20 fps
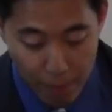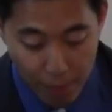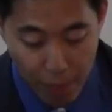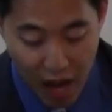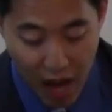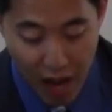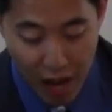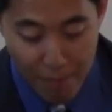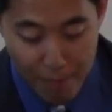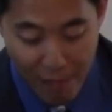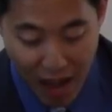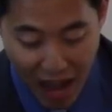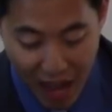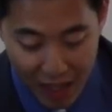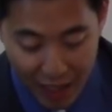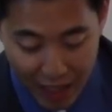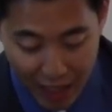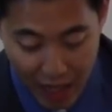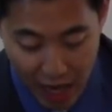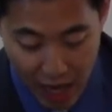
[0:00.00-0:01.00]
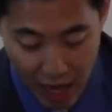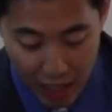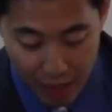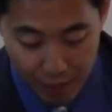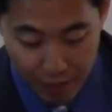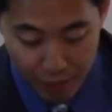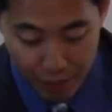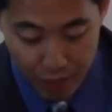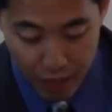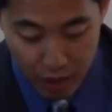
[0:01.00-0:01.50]
by Malachi.
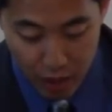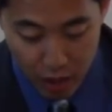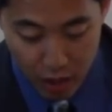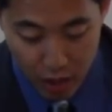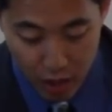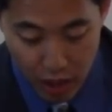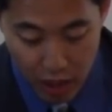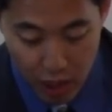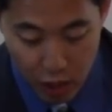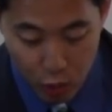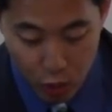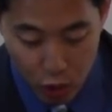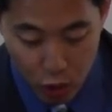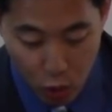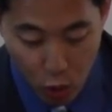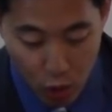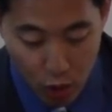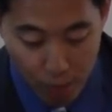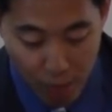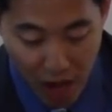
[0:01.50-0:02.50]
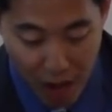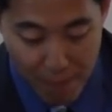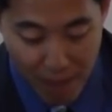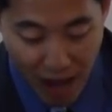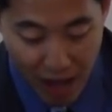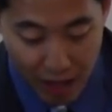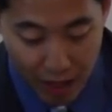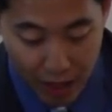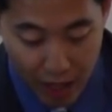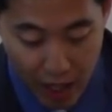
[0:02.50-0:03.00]
It was quoted by
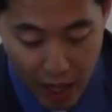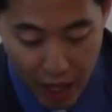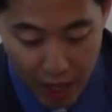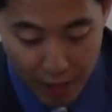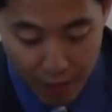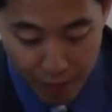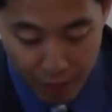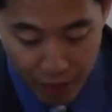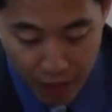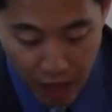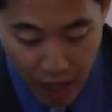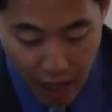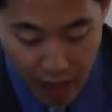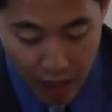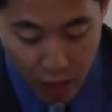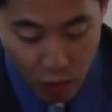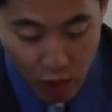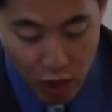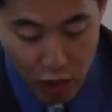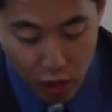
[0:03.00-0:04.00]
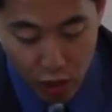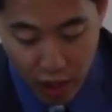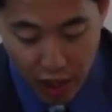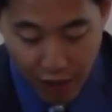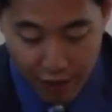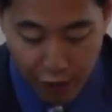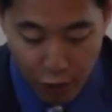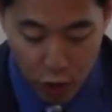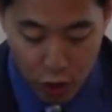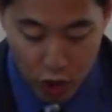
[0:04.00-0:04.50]
Malachi. And then when you look
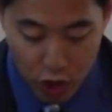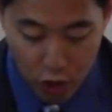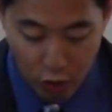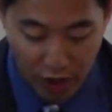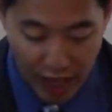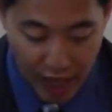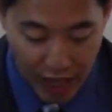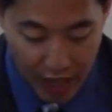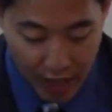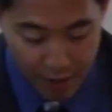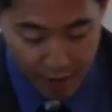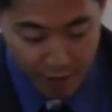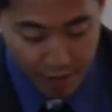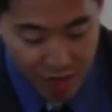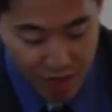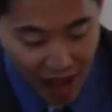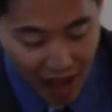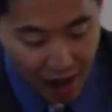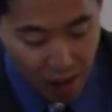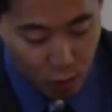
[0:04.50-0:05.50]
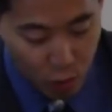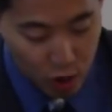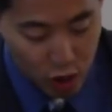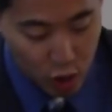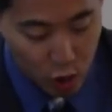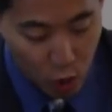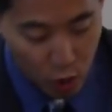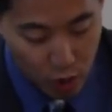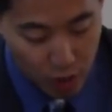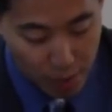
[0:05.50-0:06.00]
at verse 3, that was
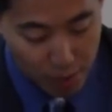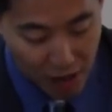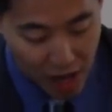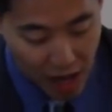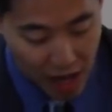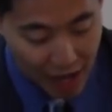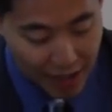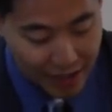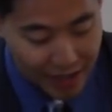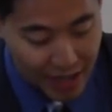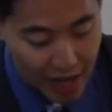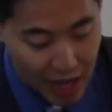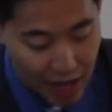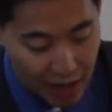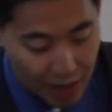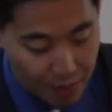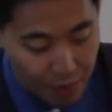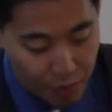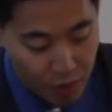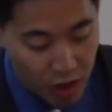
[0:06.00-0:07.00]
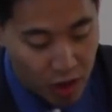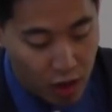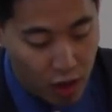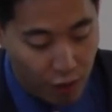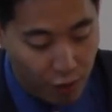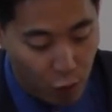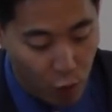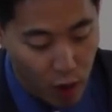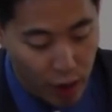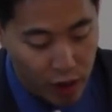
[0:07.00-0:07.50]
quoted by Isaiah. The
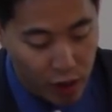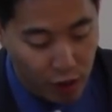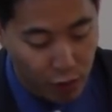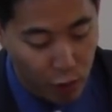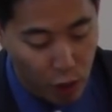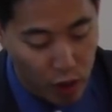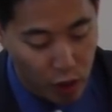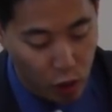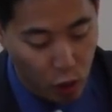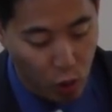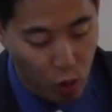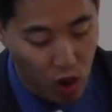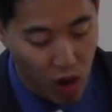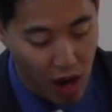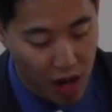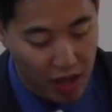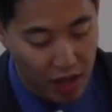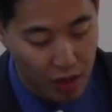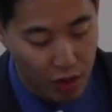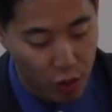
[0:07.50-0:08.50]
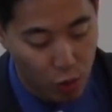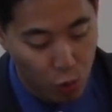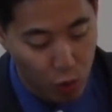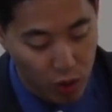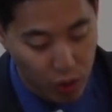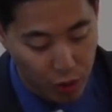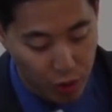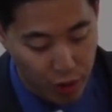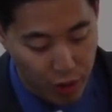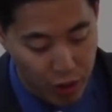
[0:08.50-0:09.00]
voice of one crying in the
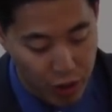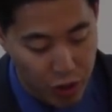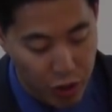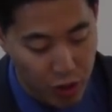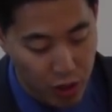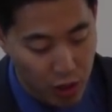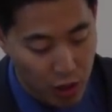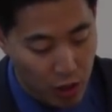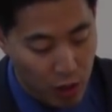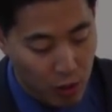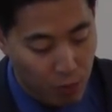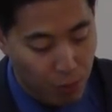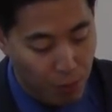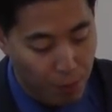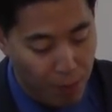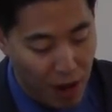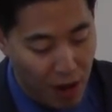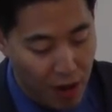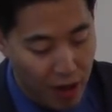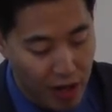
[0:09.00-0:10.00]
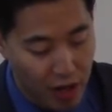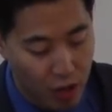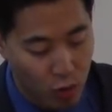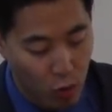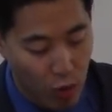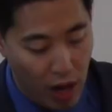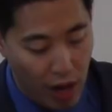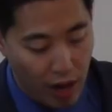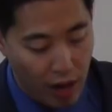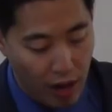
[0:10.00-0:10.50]
wilderness, prepare ye the
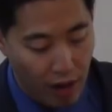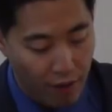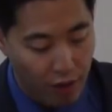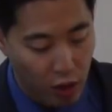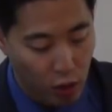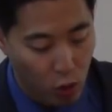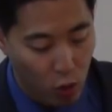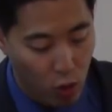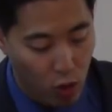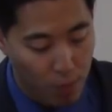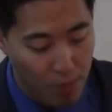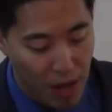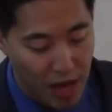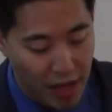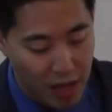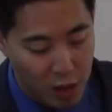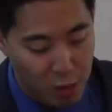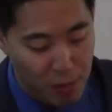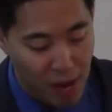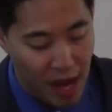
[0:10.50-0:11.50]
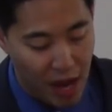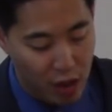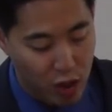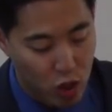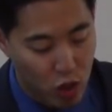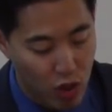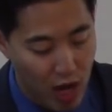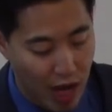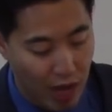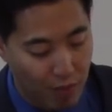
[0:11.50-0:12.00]
way of the Lord, make his path
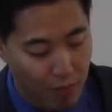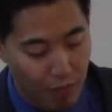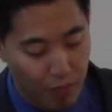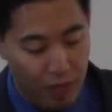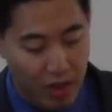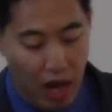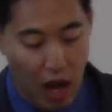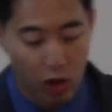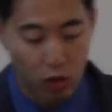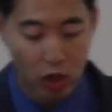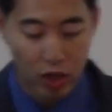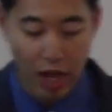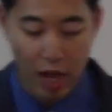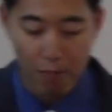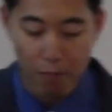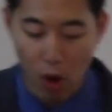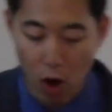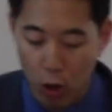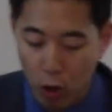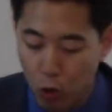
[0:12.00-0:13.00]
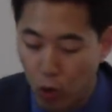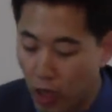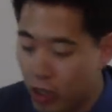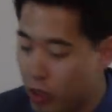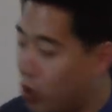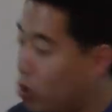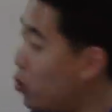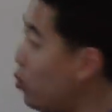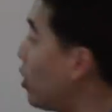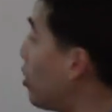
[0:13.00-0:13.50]
straight. Now look at Mark 1,
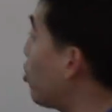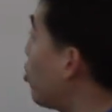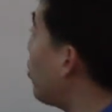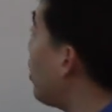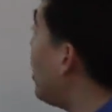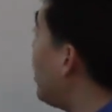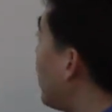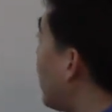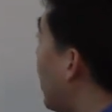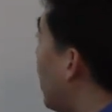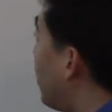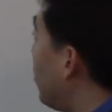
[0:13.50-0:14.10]
2, and 3 again.